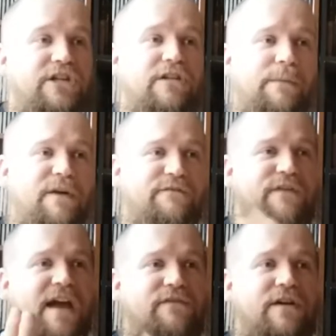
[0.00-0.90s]
You know, they put
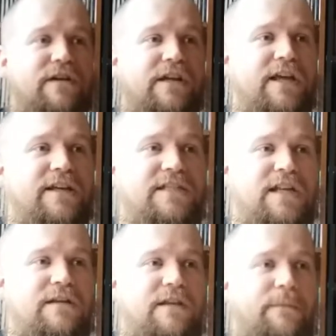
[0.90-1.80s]
500 gigs
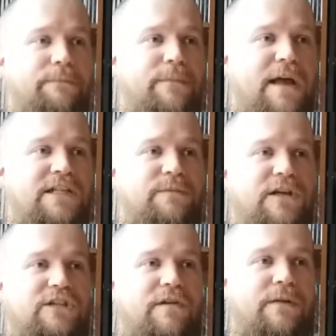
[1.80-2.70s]
in the
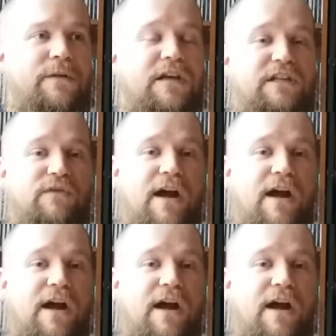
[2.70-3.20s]
Xbox One and PS4.